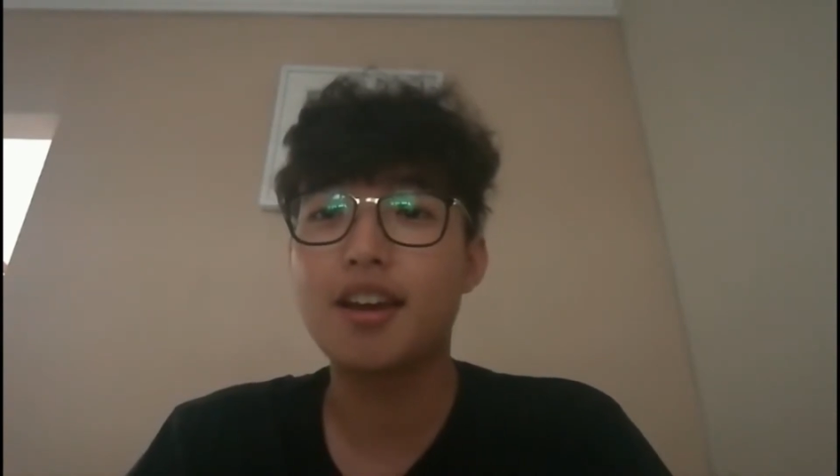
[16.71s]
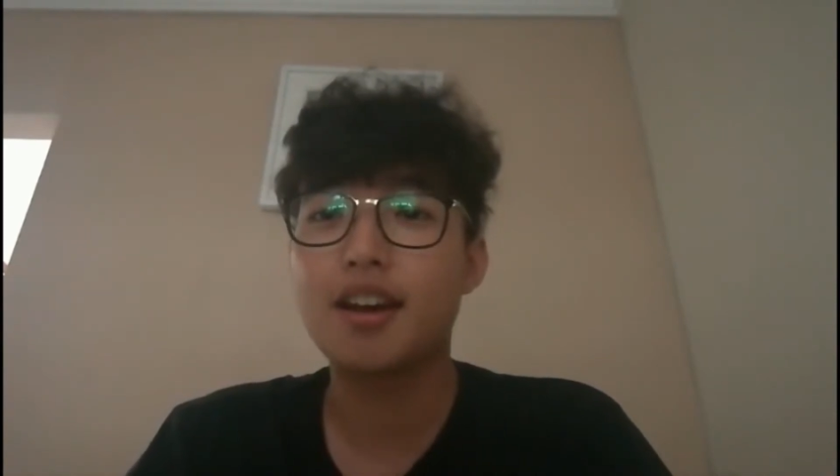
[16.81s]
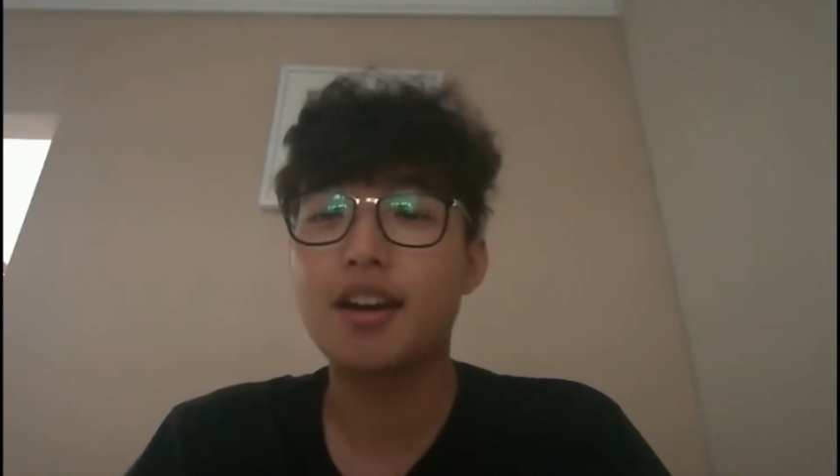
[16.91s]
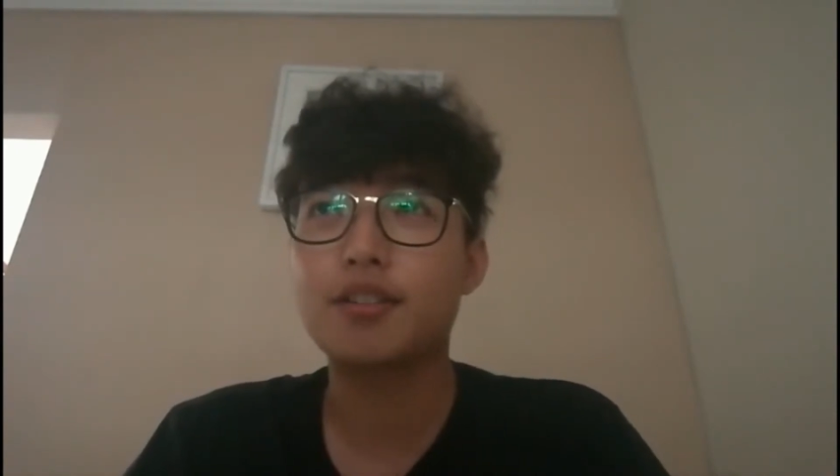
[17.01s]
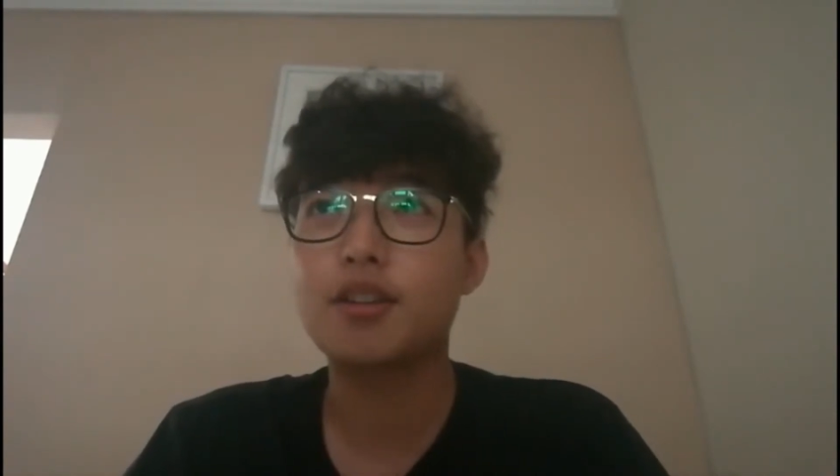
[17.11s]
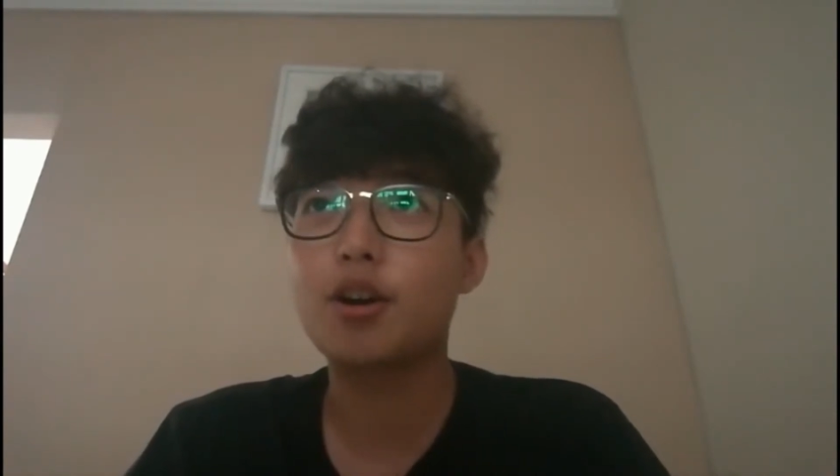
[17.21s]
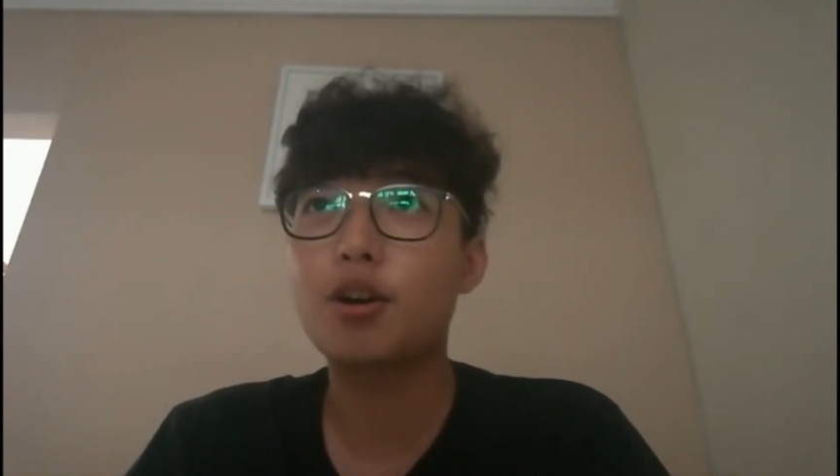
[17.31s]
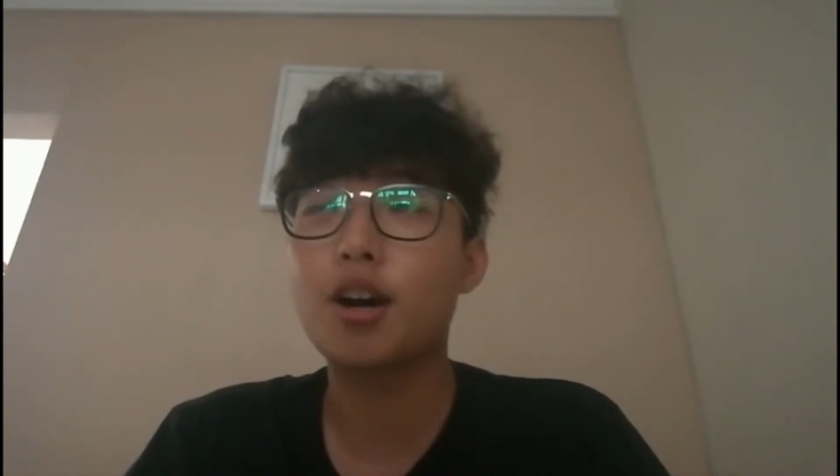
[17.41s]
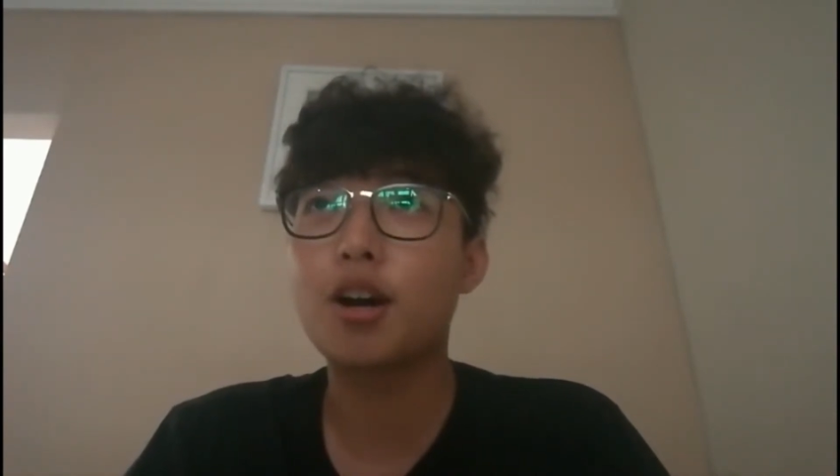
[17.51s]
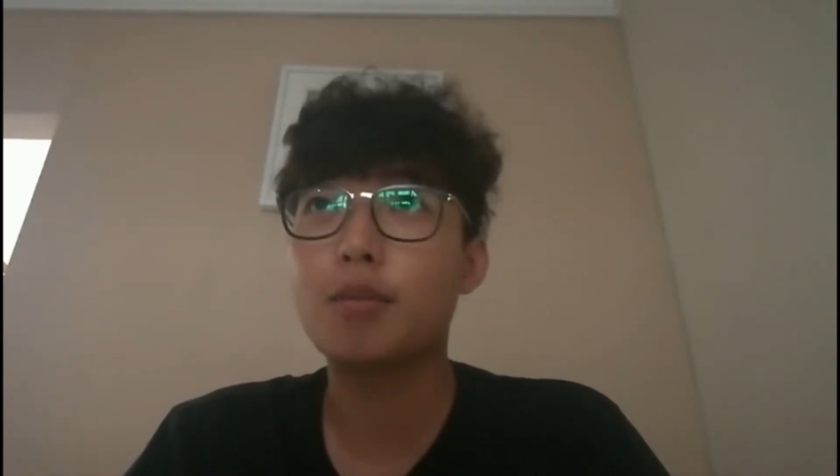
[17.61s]
And now
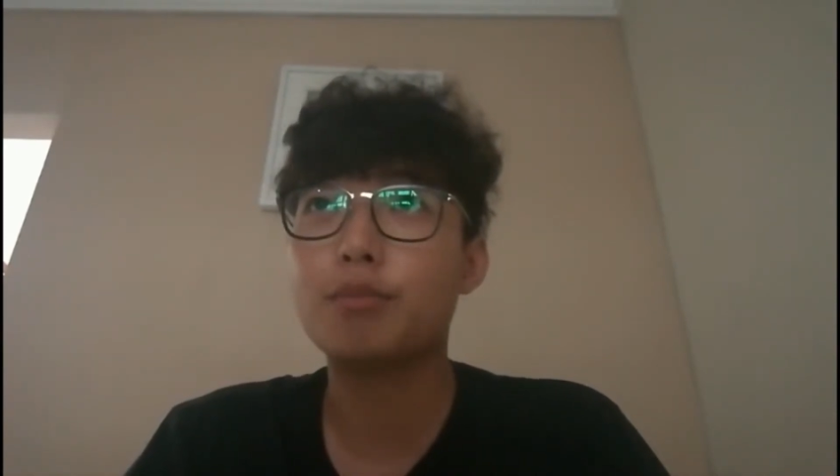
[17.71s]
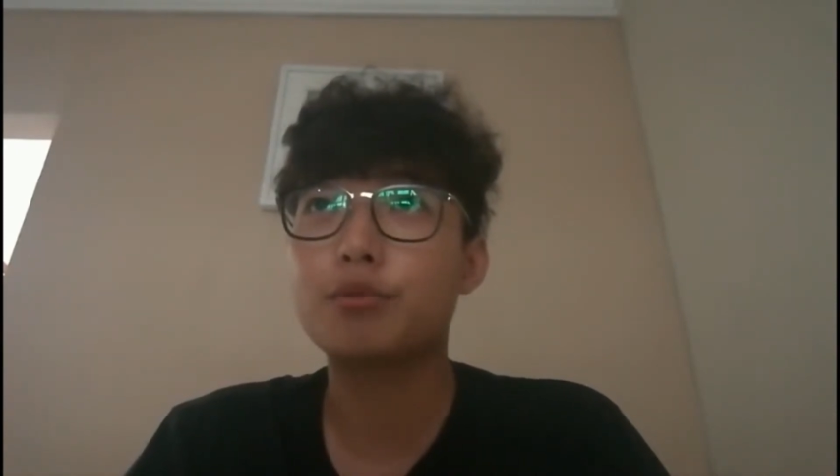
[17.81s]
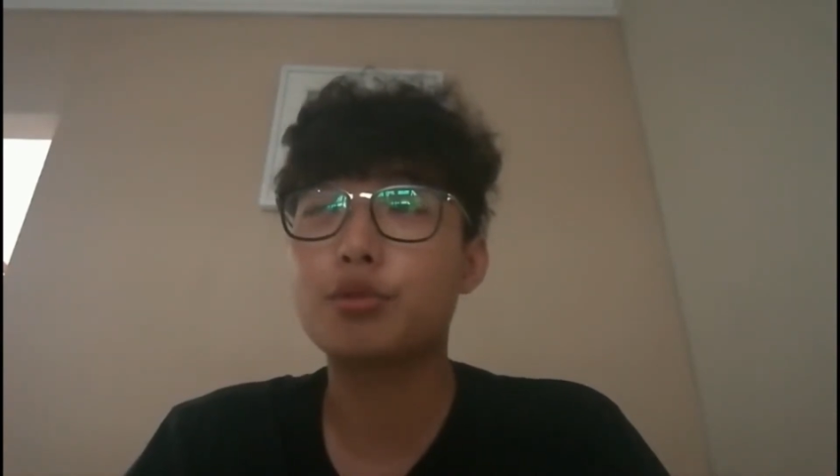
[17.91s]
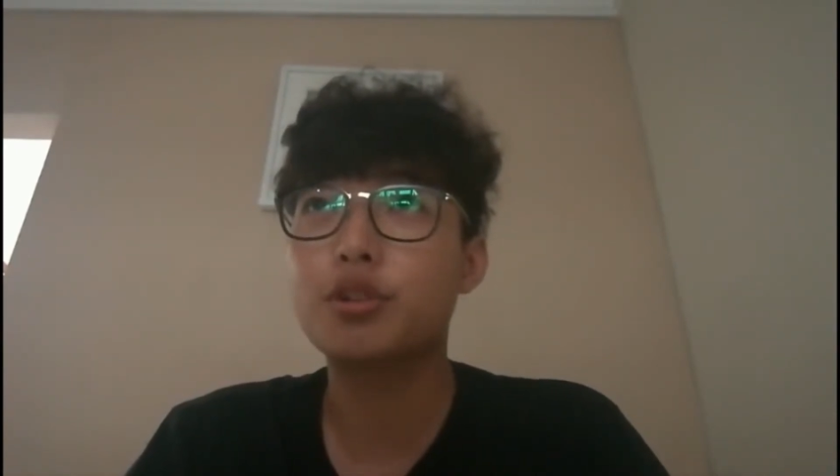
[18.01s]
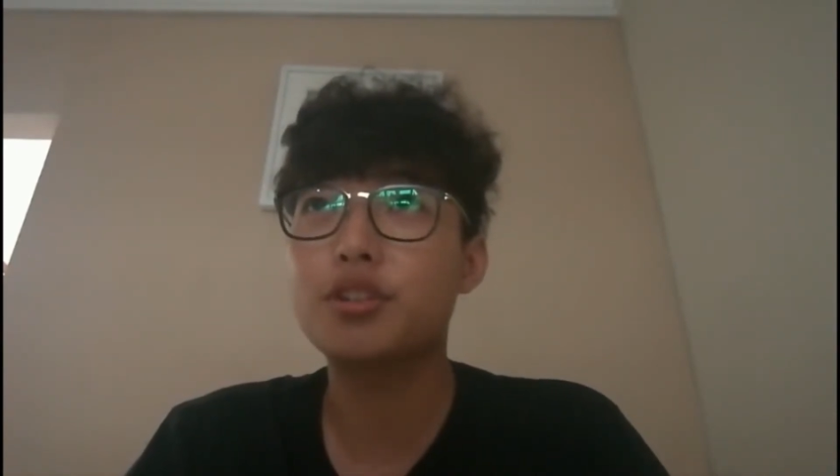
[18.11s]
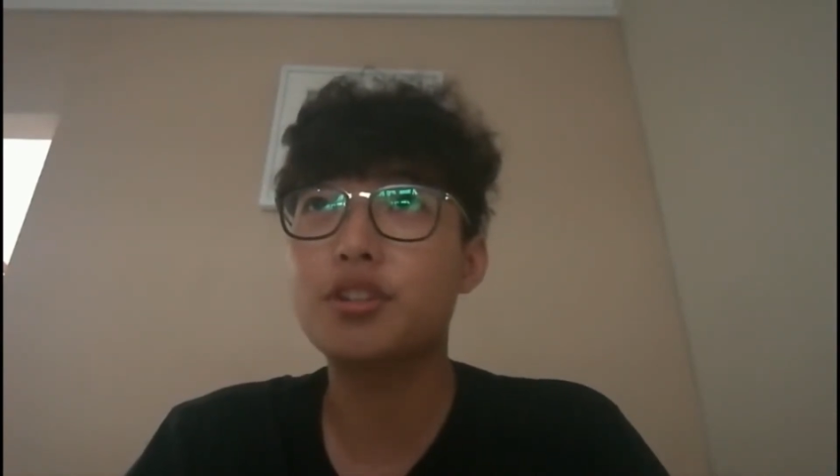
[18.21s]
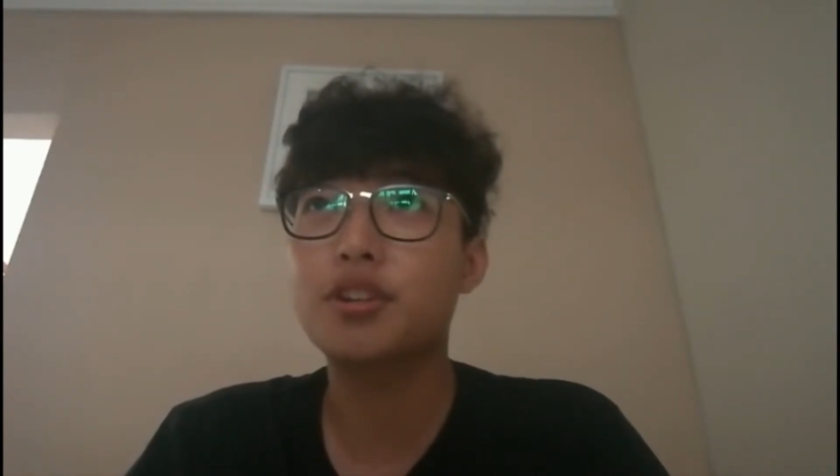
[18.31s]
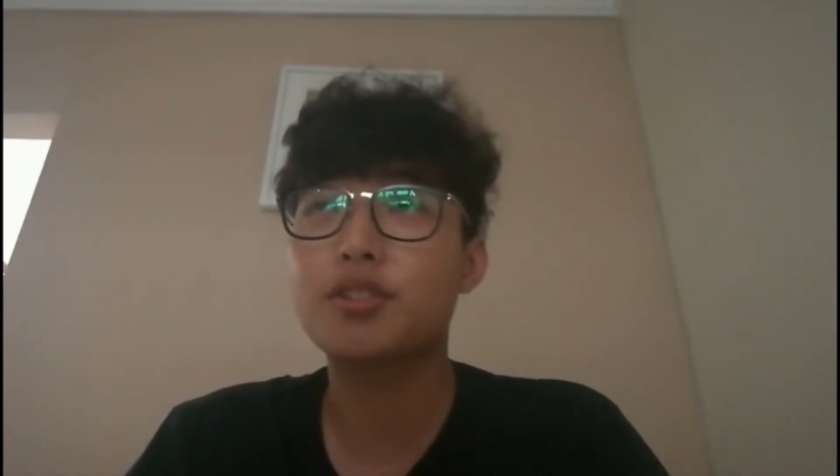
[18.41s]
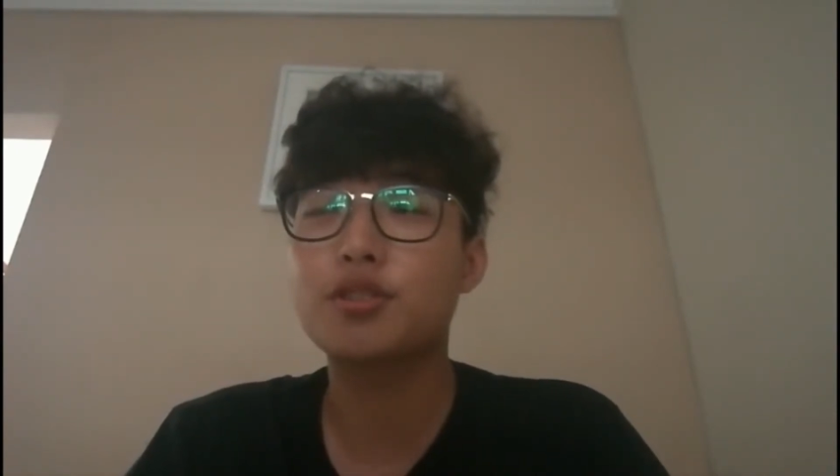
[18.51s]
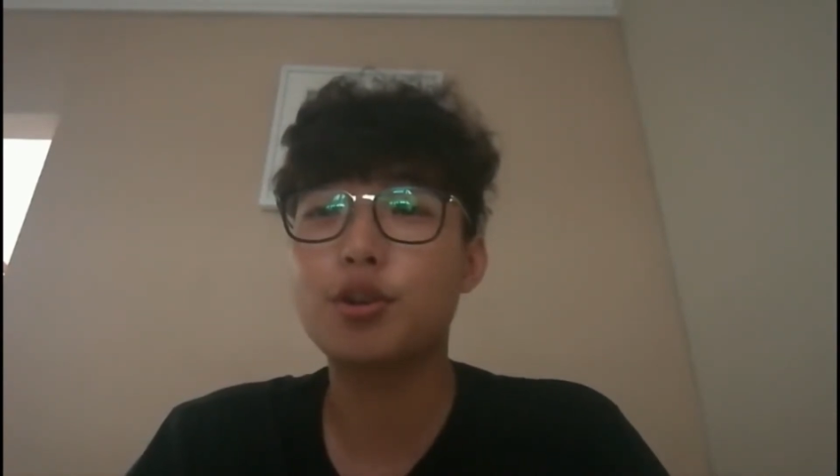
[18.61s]
I'm 20
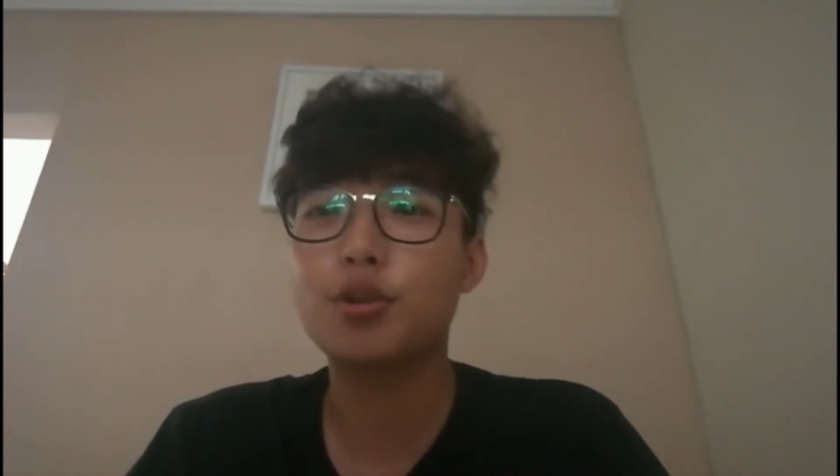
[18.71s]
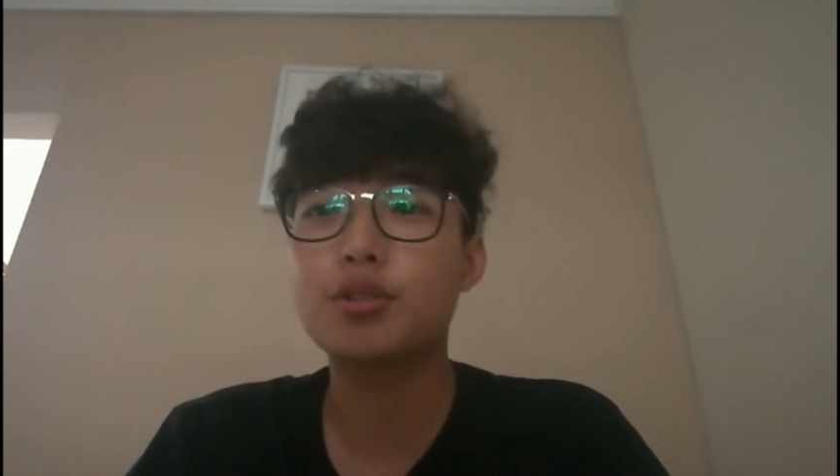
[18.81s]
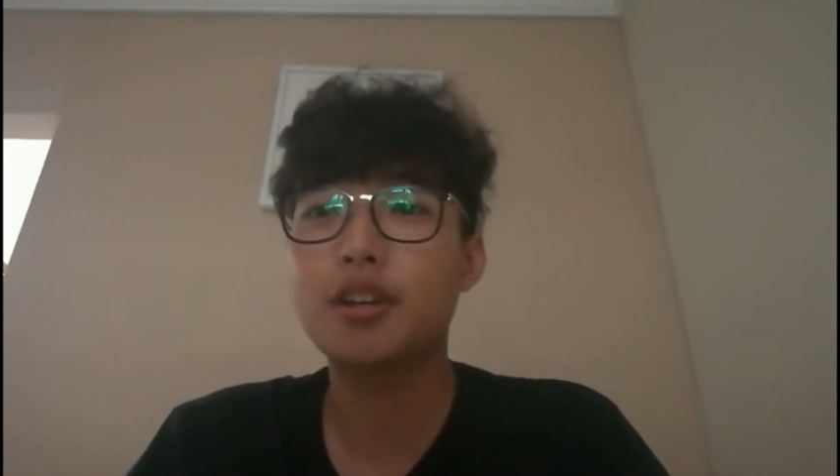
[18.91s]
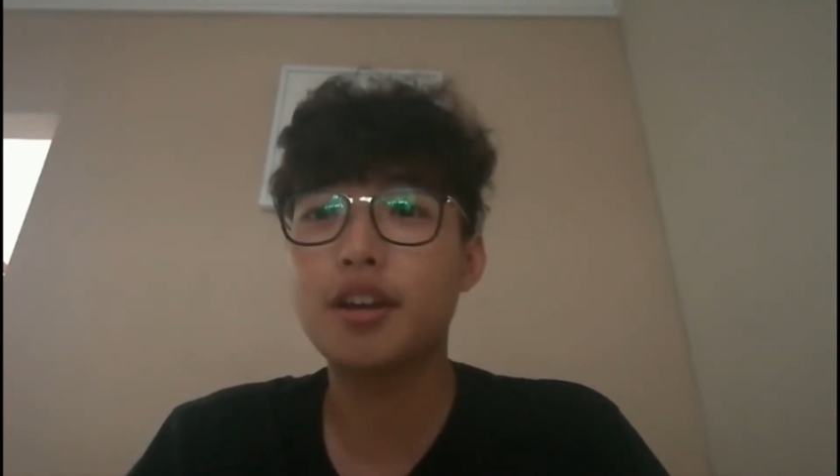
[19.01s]
years old,